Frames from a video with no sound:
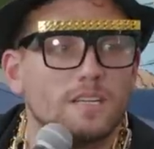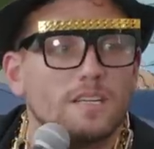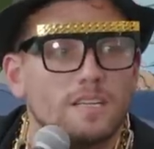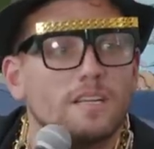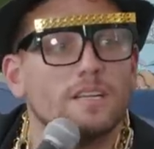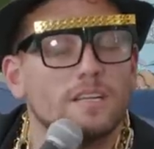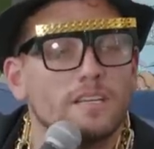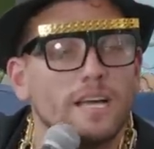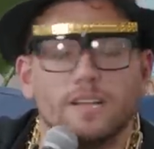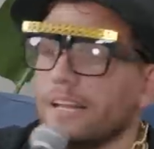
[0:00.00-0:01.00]
one, that's fun.
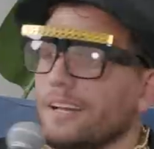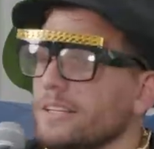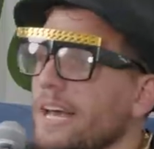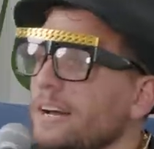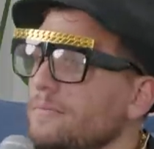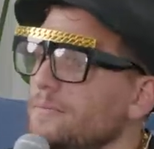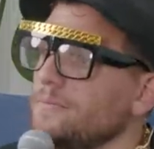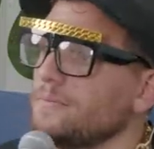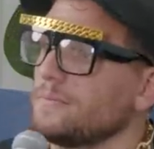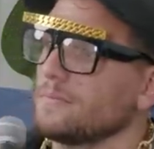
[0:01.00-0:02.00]
Yeah, like a, yeah. I think he
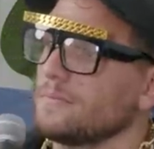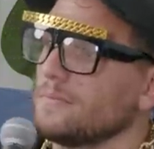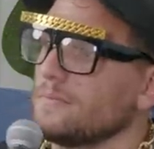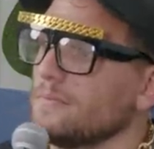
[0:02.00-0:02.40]
should be working